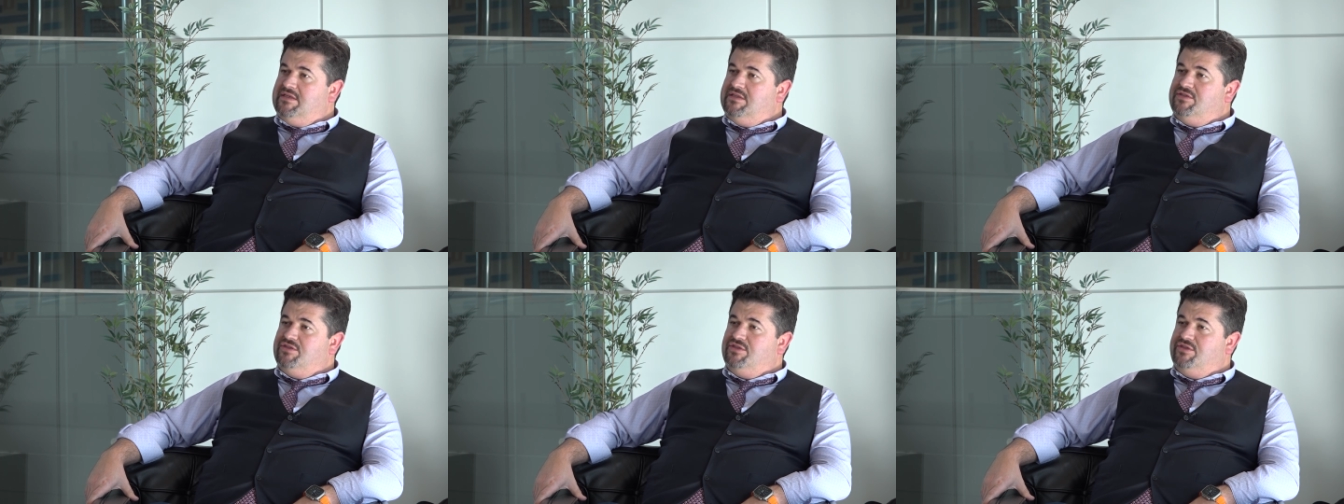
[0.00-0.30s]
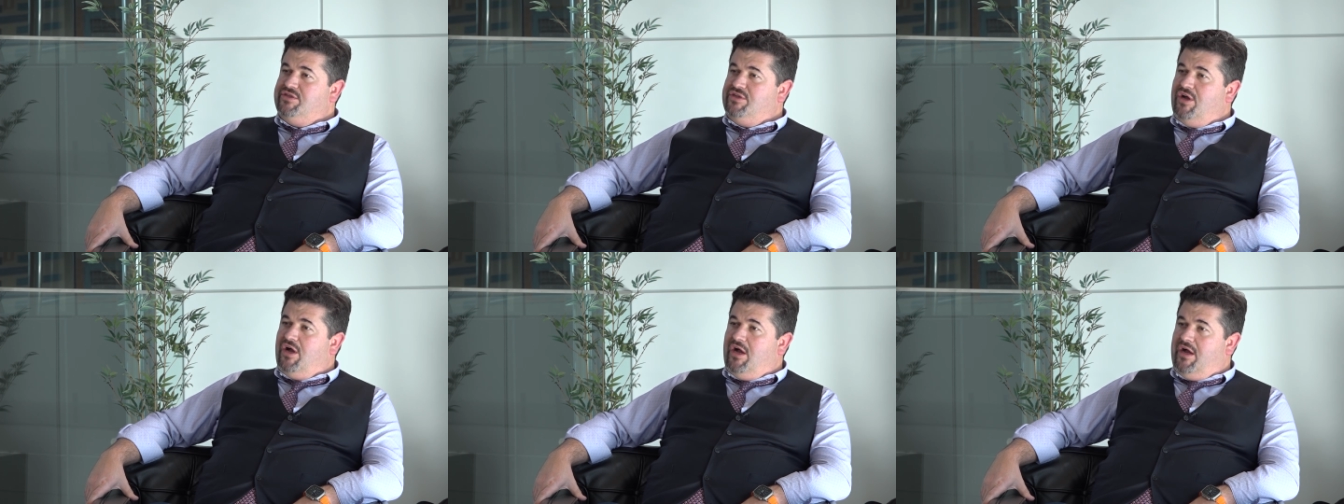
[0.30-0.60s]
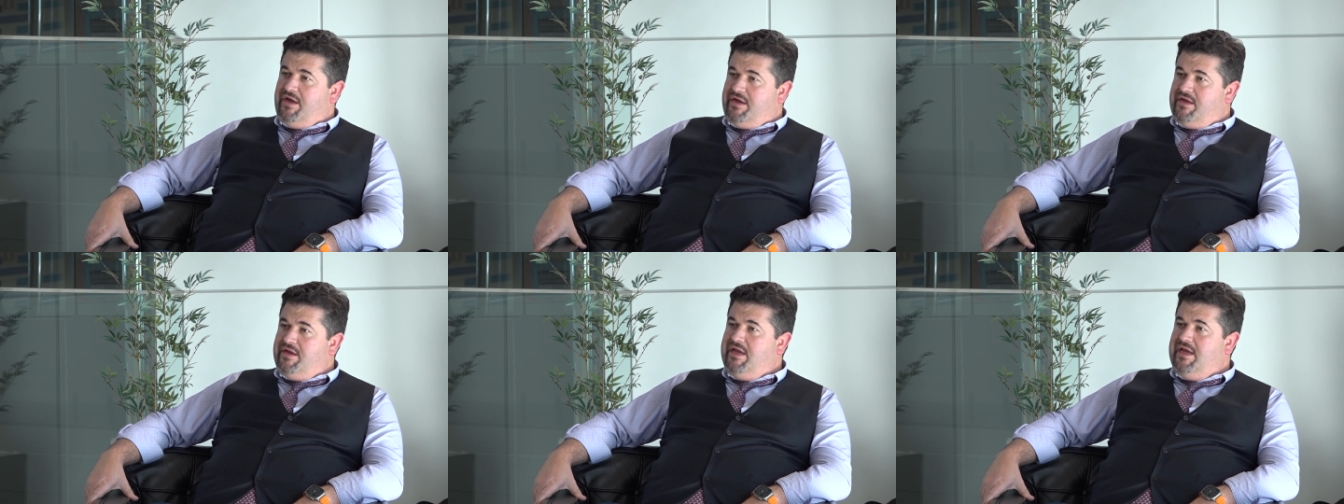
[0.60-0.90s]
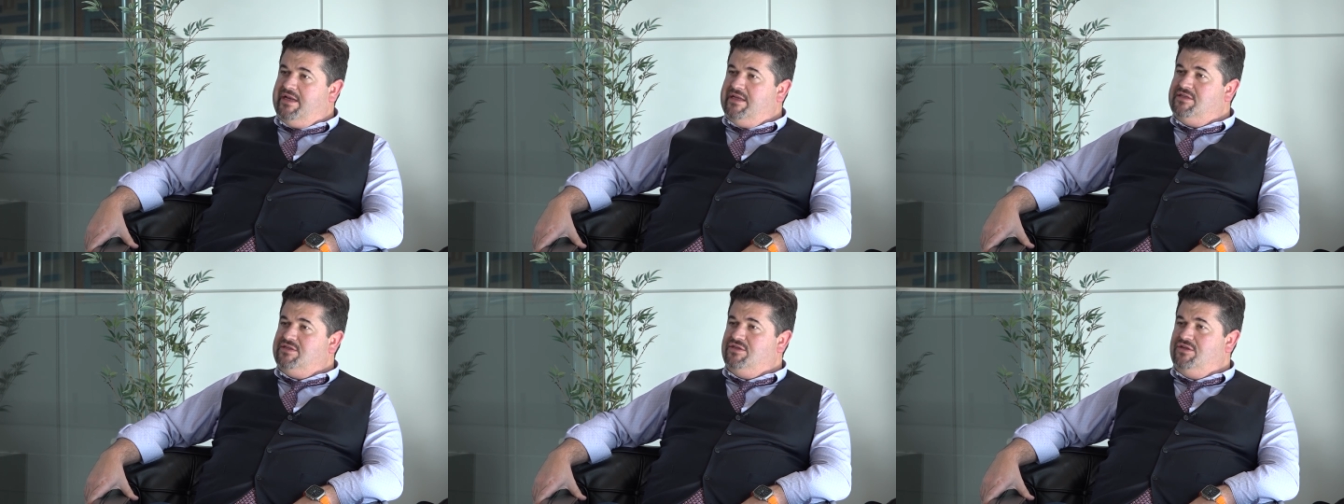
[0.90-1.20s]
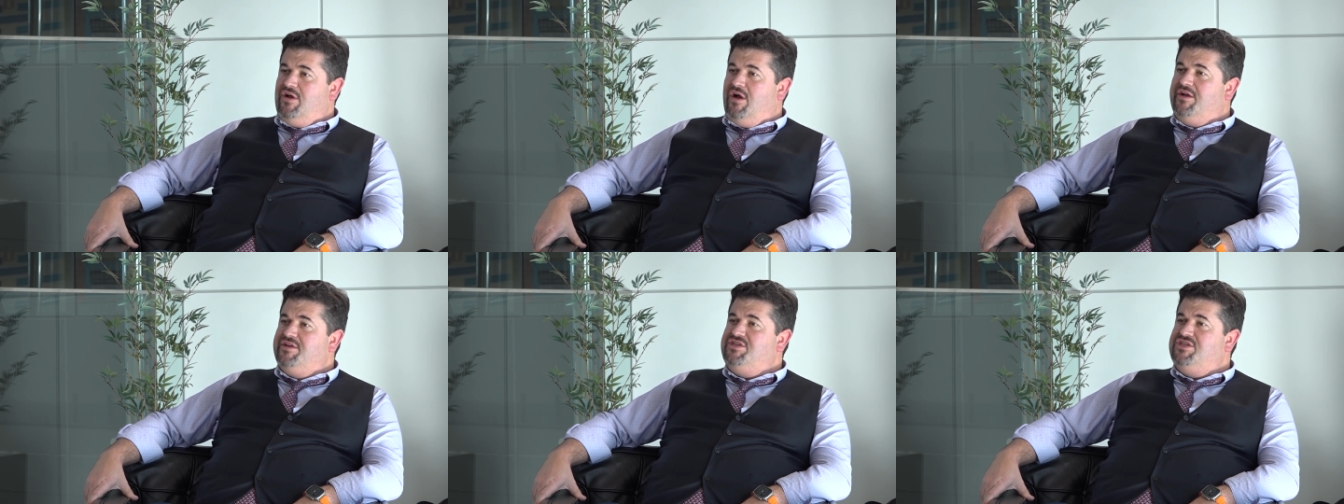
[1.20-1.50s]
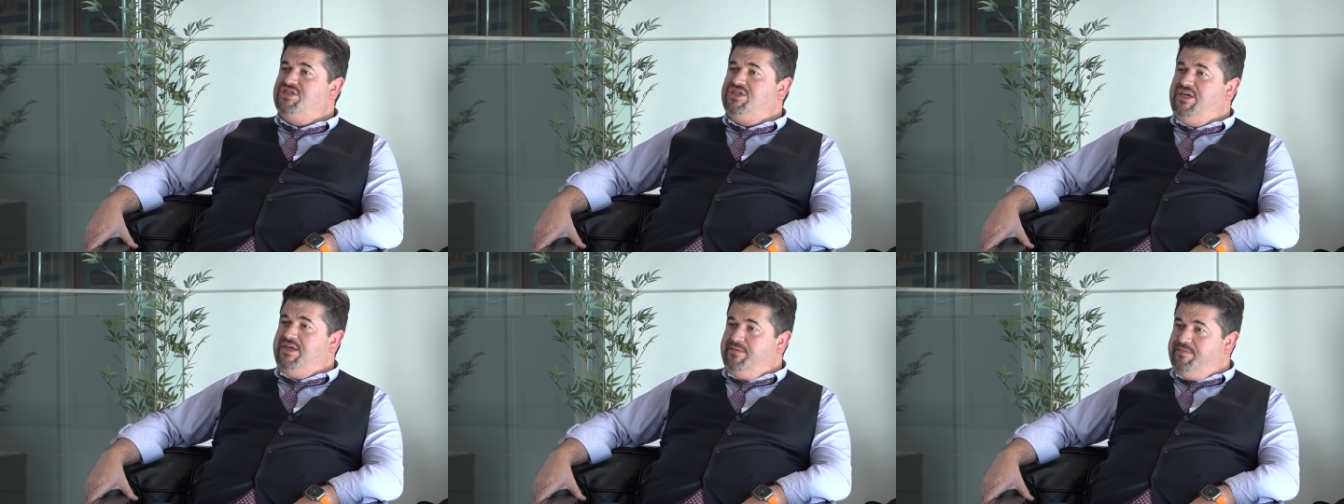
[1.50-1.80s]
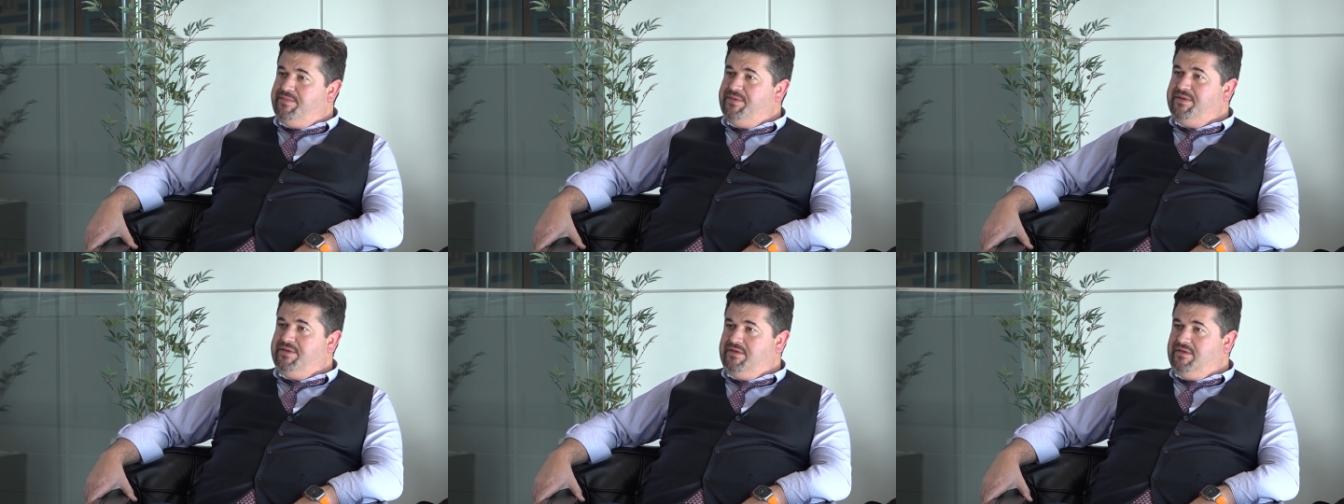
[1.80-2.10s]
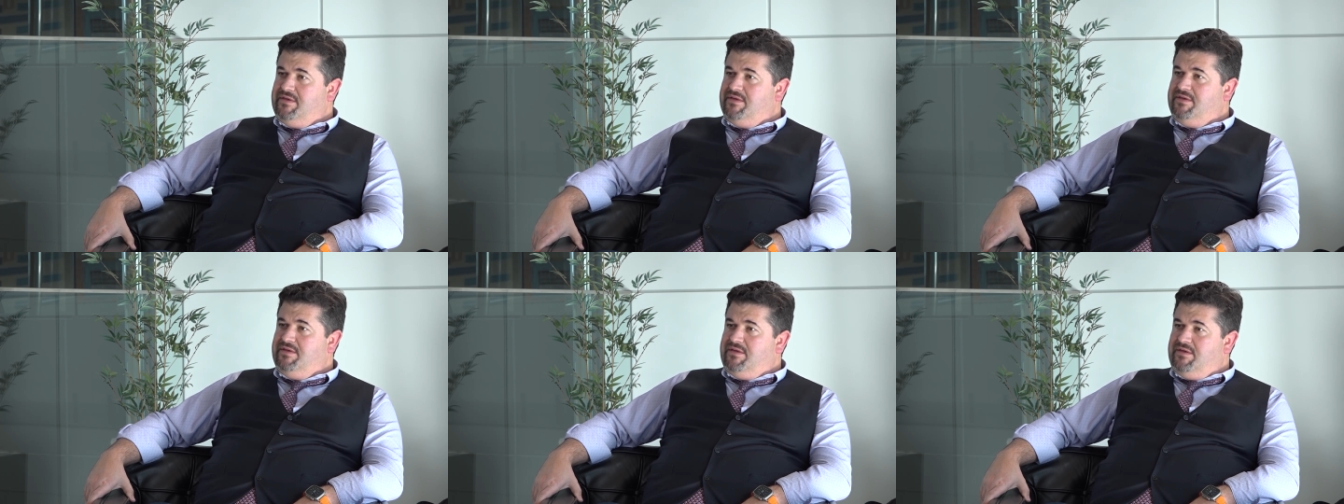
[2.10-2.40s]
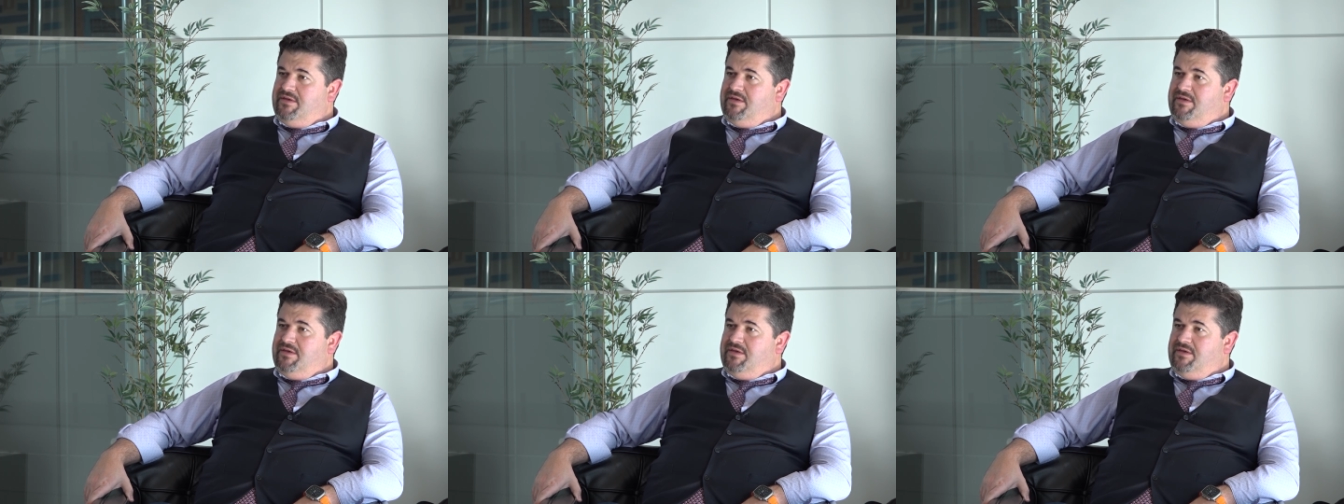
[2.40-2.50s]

stock, and it's not cheap. Nope.